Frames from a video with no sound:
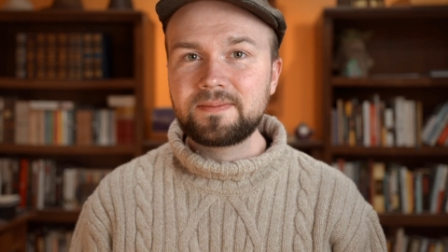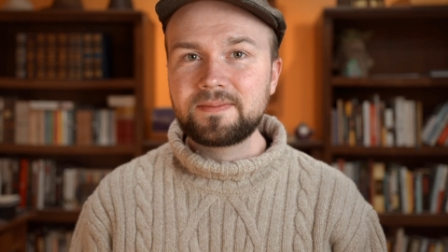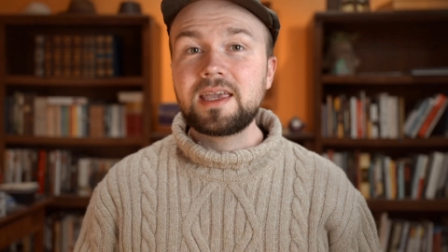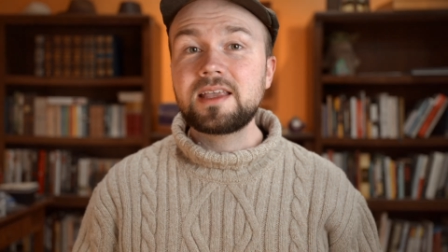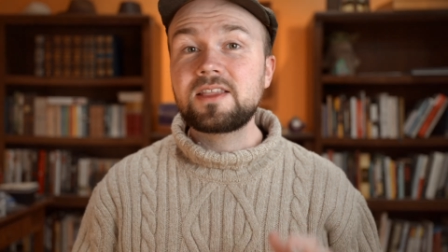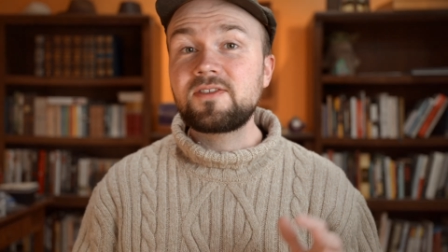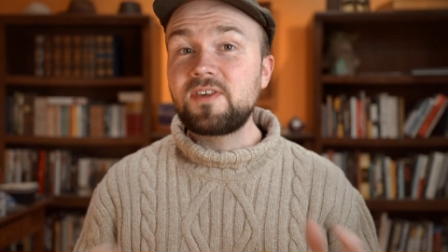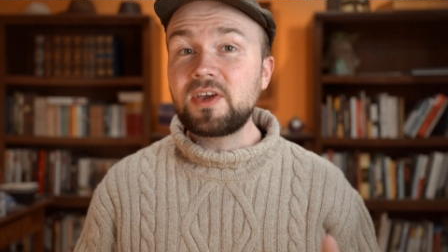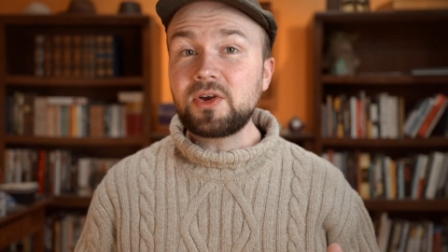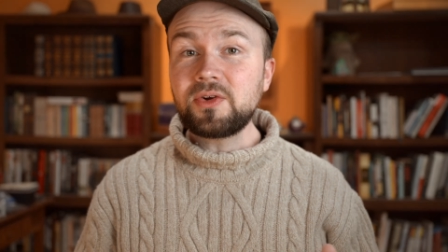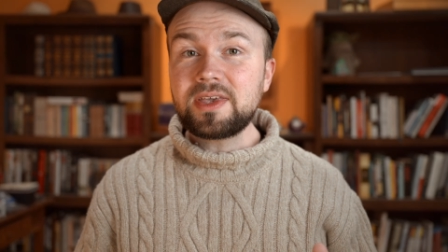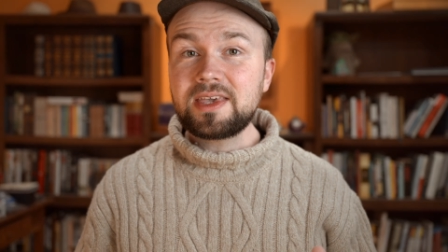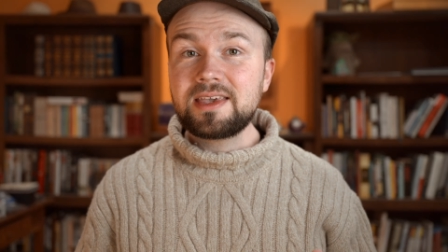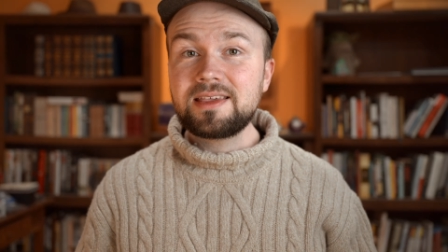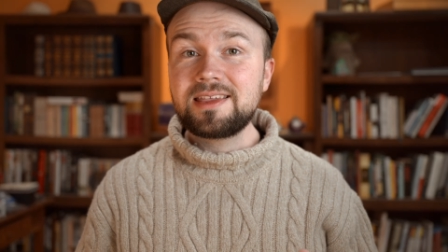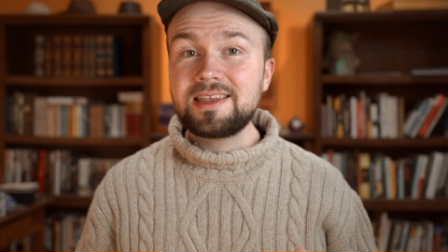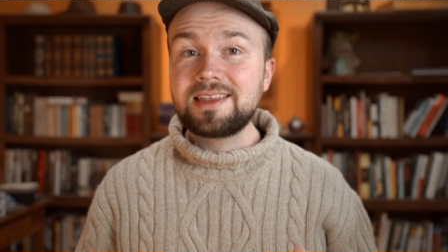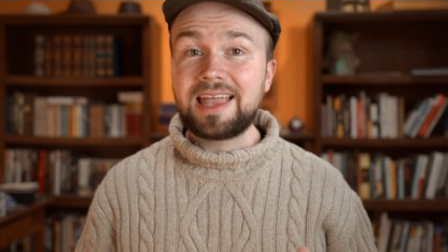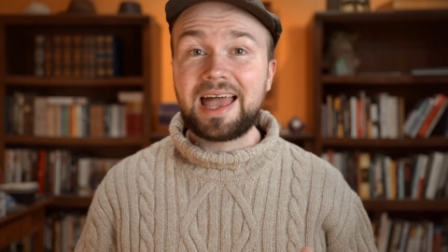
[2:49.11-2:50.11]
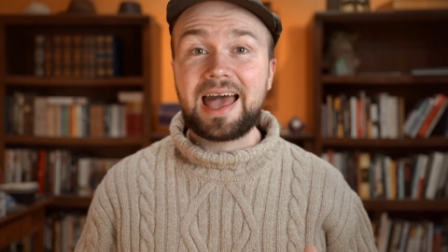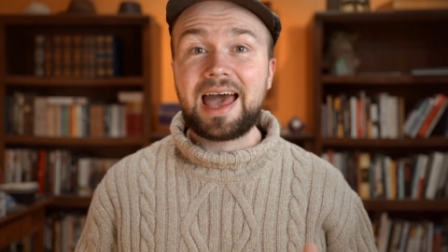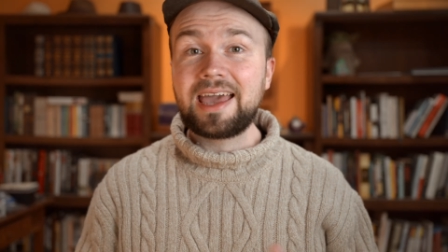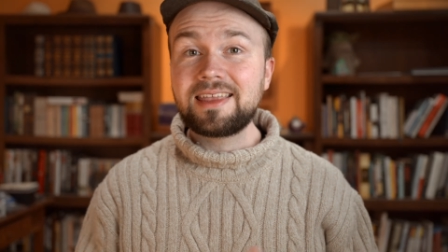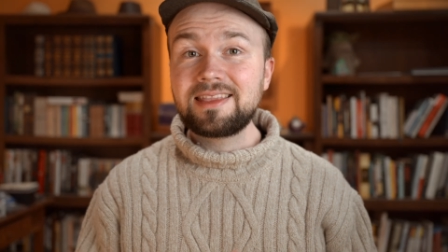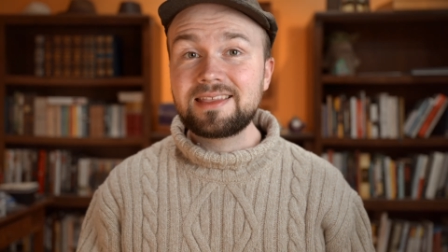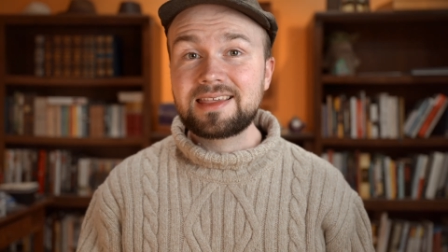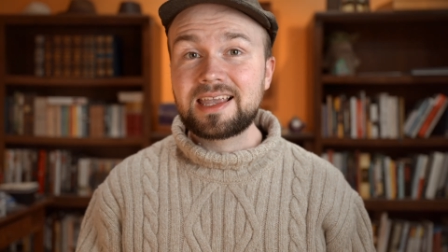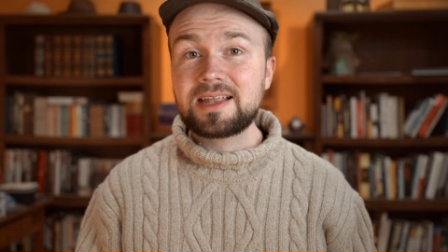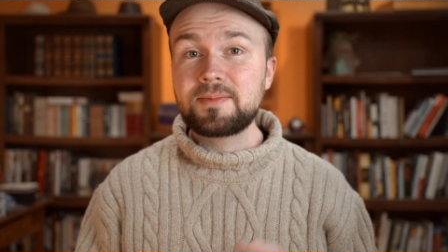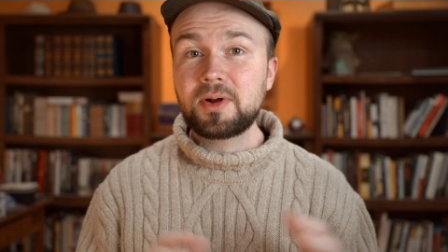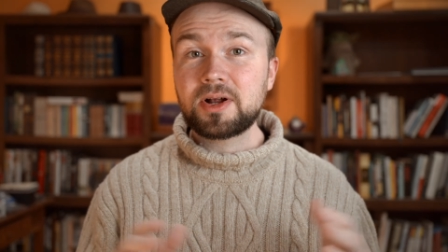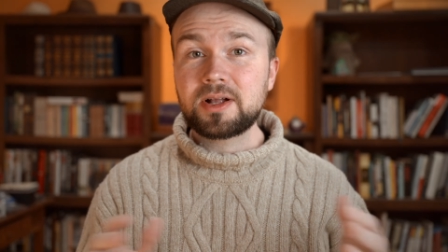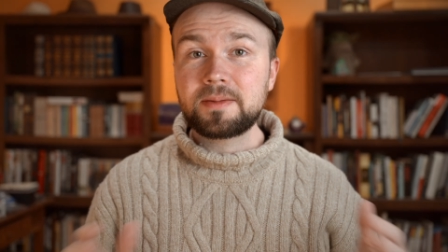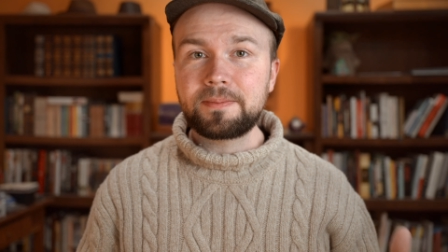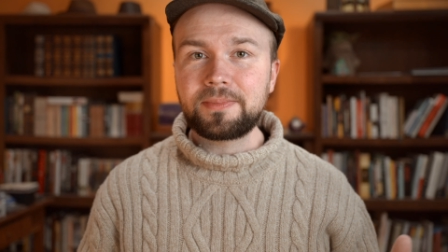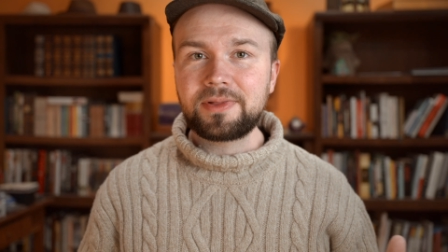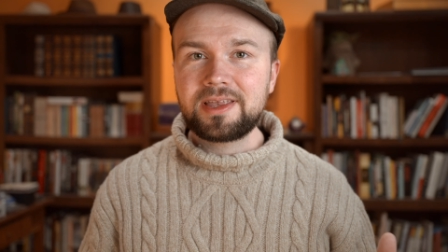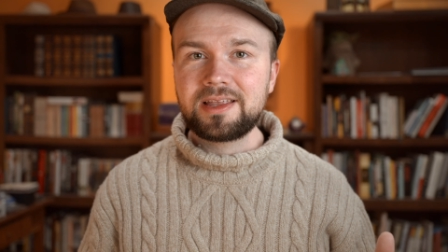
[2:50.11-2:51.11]
It's very easy to hide the sidebar
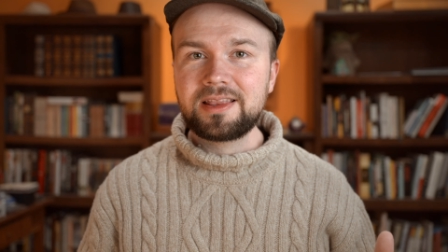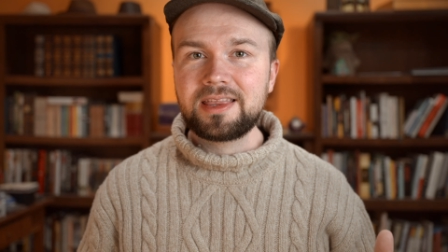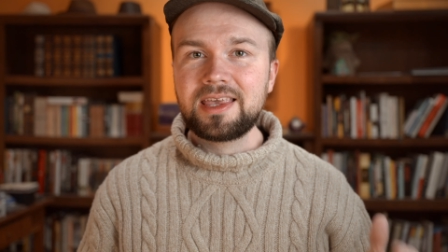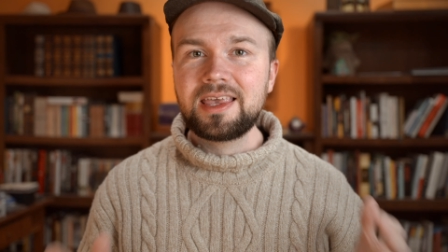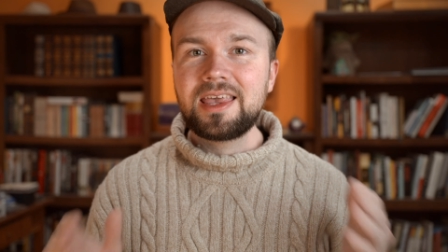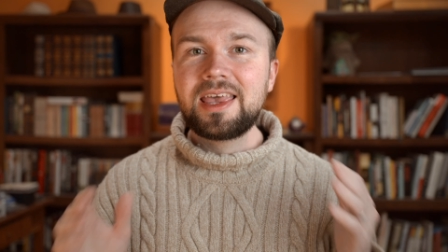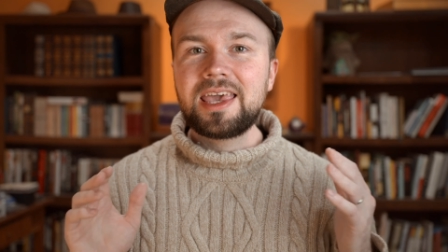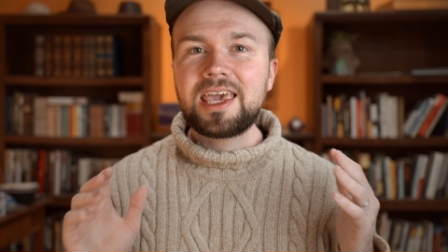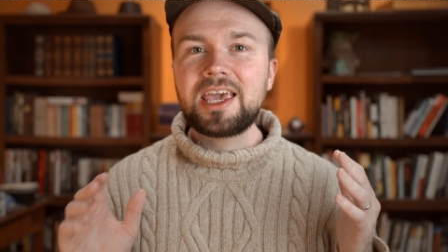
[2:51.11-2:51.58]
completely,